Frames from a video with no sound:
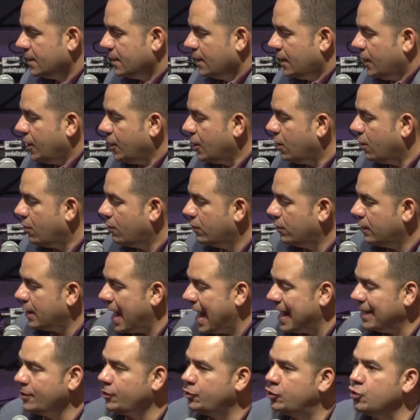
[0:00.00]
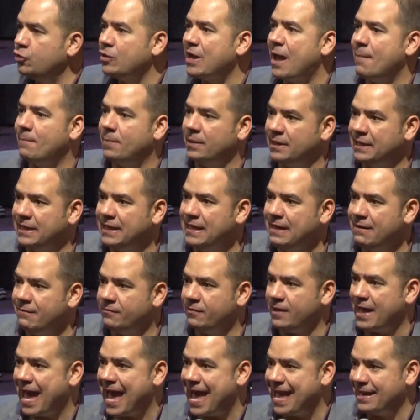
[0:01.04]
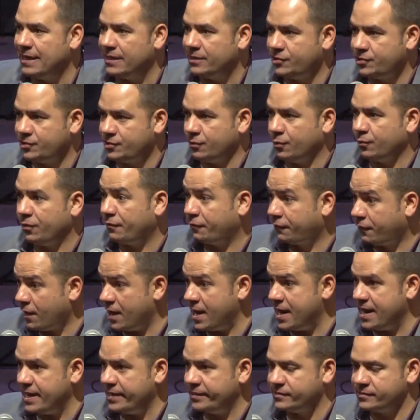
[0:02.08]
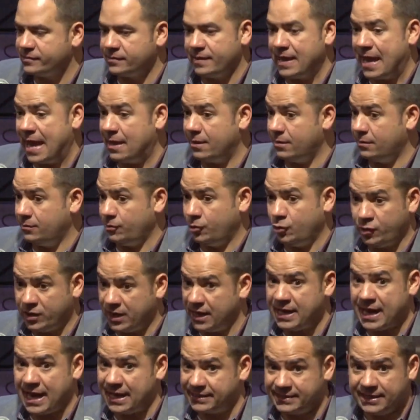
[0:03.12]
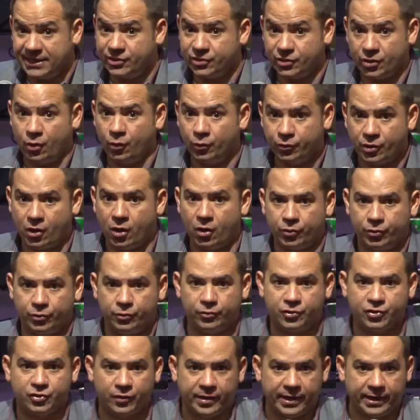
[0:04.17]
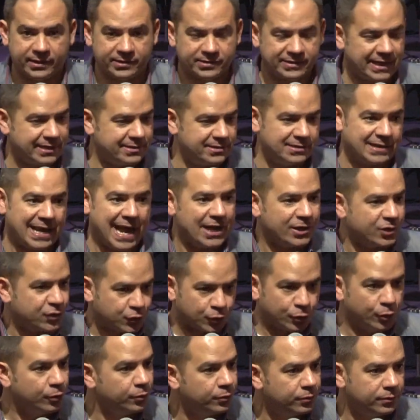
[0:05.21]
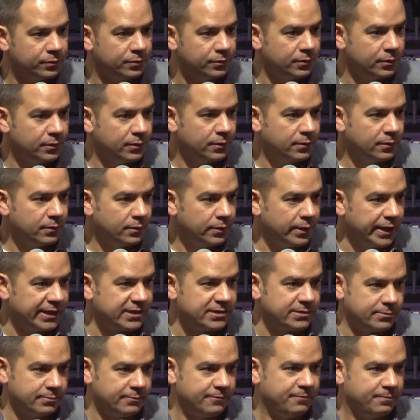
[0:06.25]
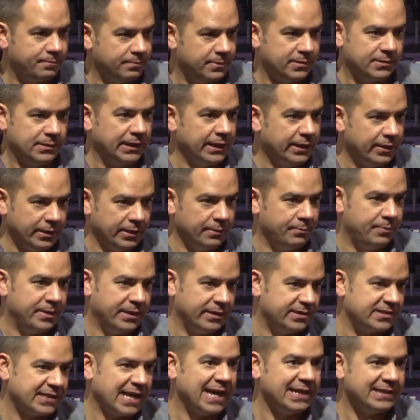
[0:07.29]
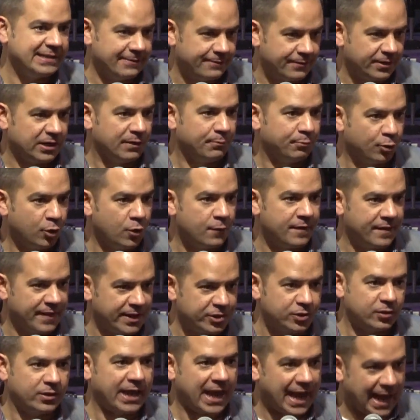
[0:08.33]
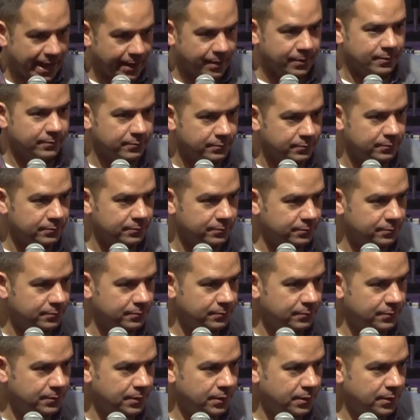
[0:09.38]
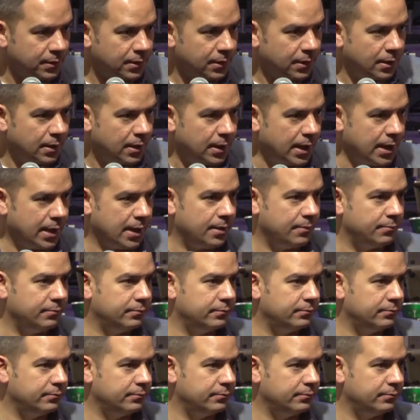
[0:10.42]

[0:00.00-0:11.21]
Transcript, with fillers: you know, I do not believe the adage or the phrase that you cannot teach an old dog new tricks. That's not true. It's literally been scientifically proven that you can. Um,